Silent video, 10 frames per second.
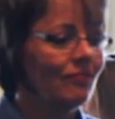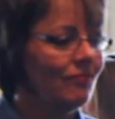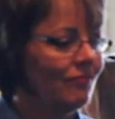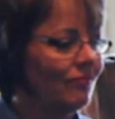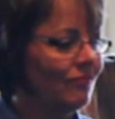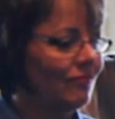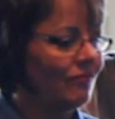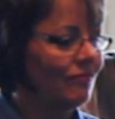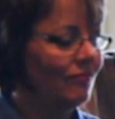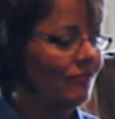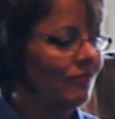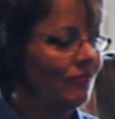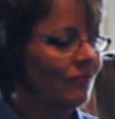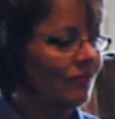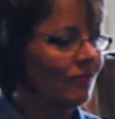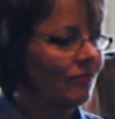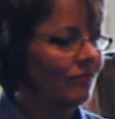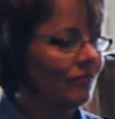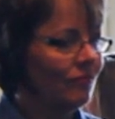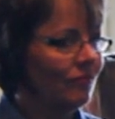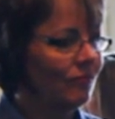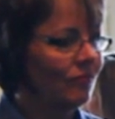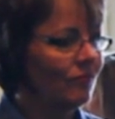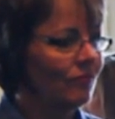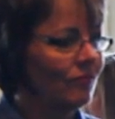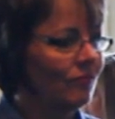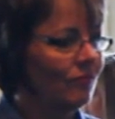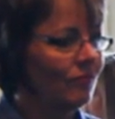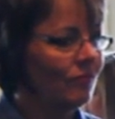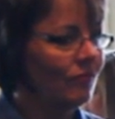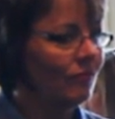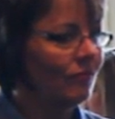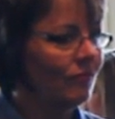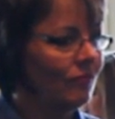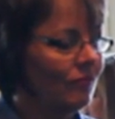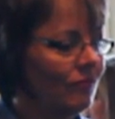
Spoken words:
No words are spoken by the person on screen.